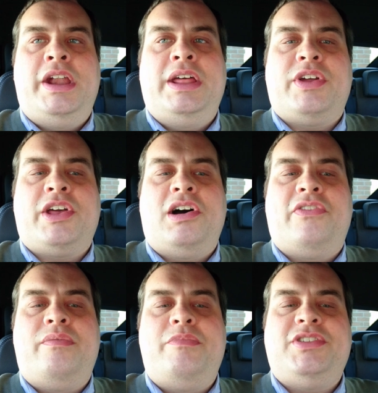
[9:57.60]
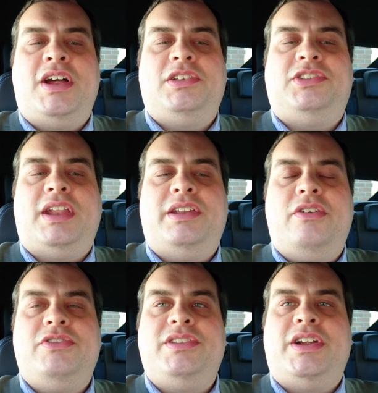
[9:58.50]
Another car from Return to
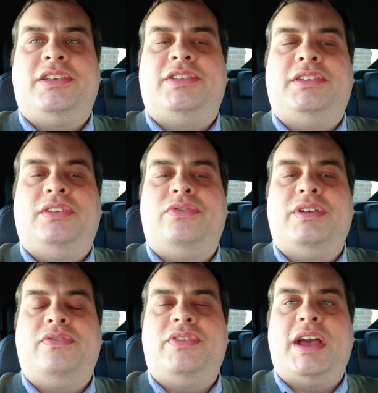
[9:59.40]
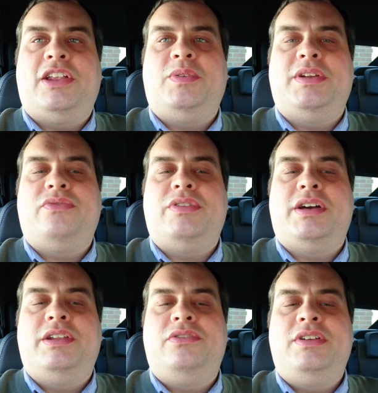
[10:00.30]
Sender is a nineteen sixty-three Fiat twenty-three
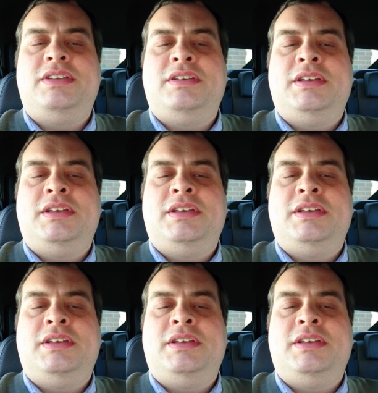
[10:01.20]
hundred.